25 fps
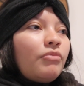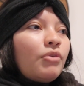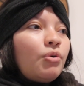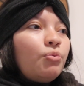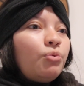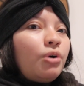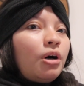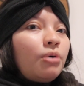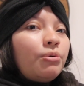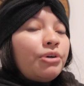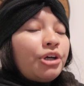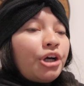
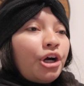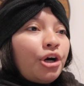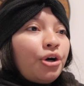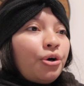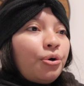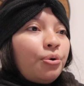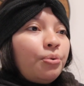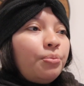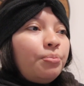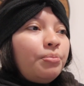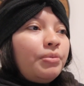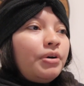while we're
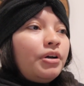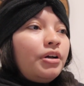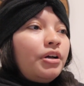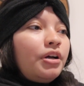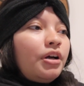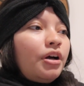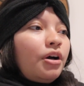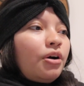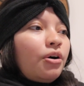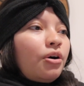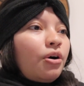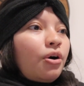home,
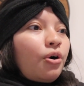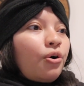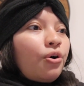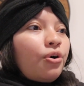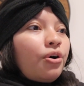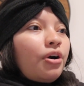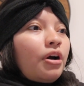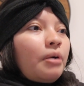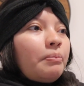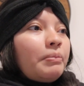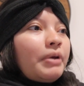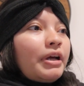
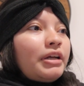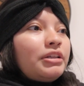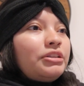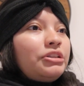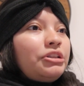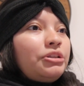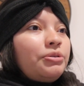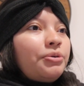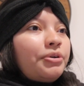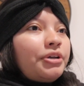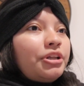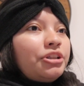or I'm like, do
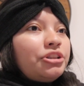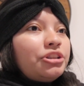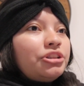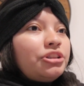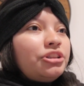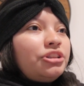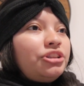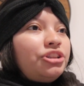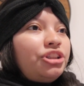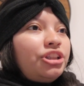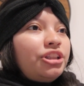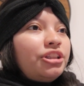you want to
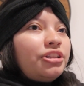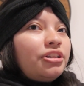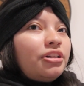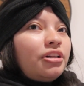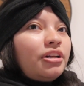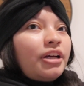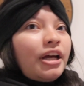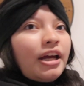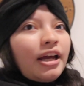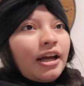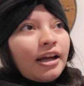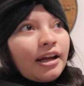just
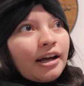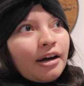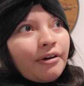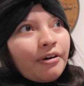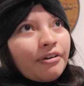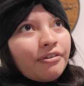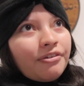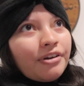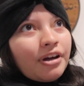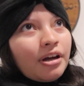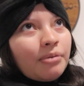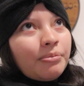chill, hang out
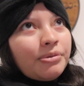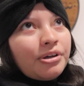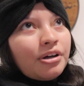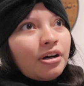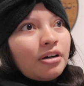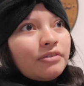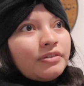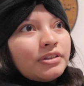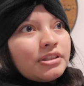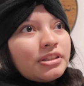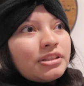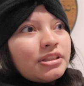with family,
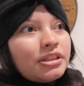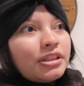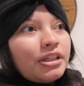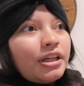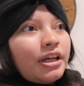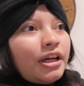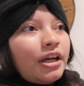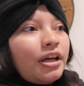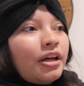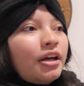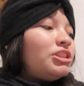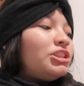
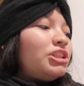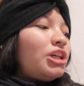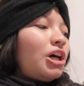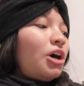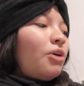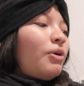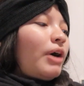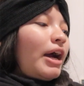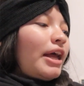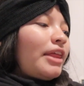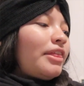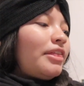obviously.
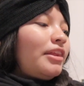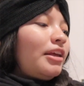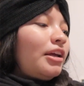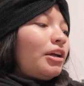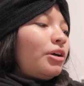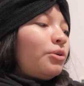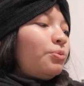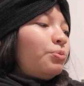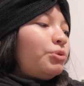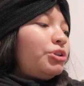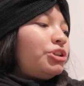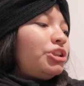So I
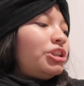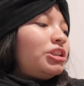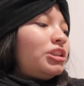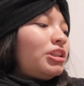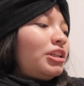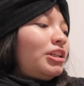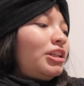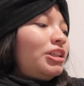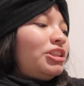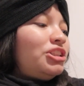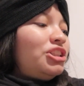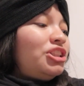think we're just
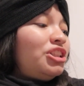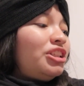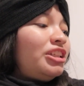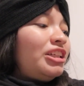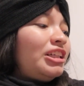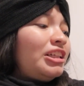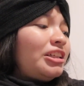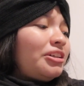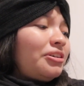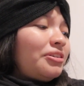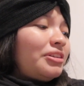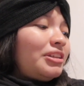gonna
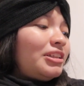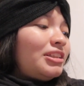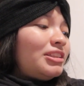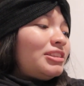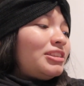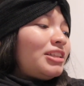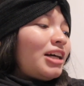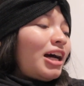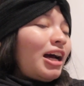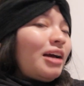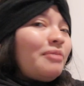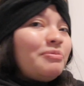chill this
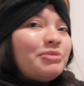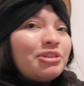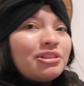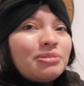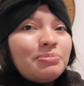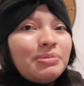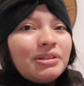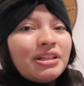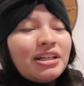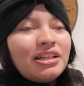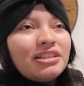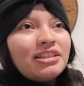time,
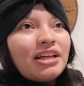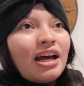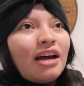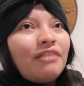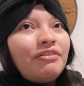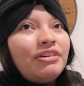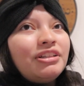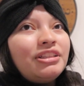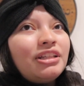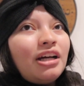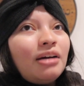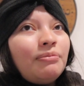just because
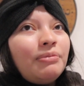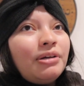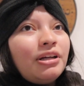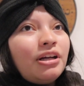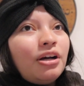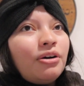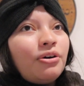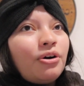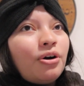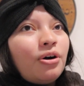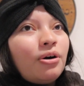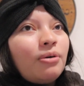every time we
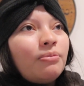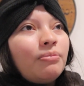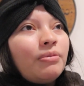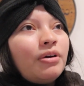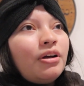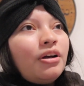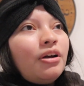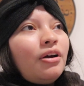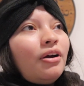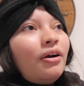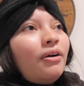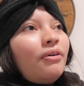go
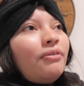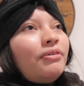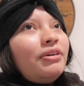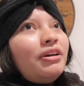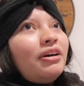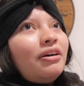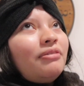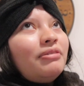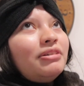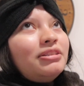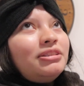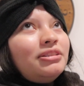home, we
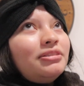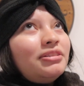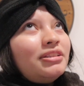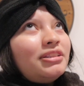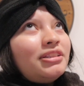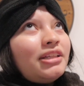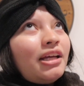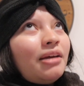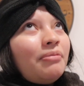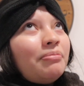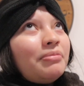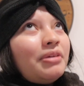always do the
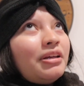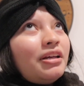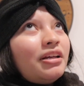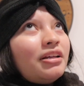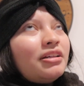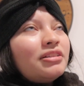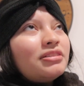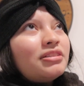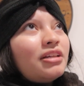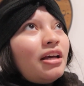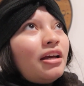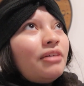same
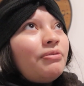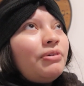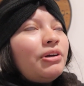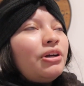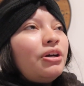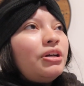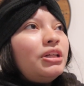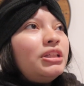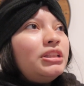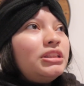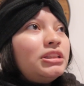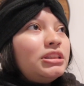things. Like we
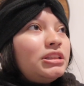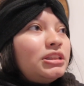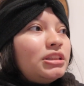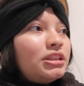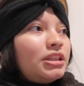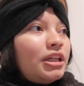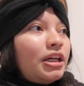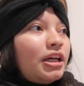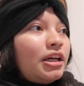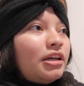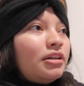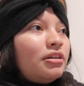go to
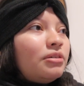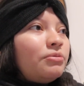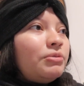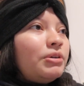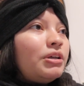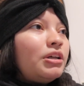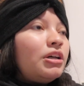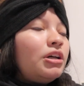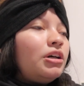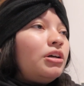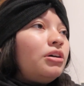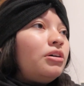Disneyland,
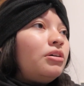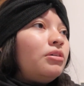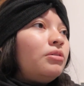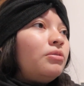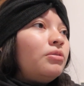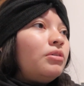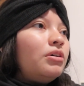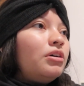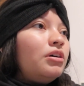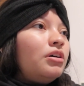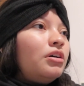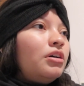we
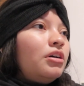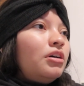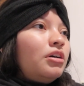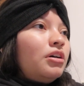go,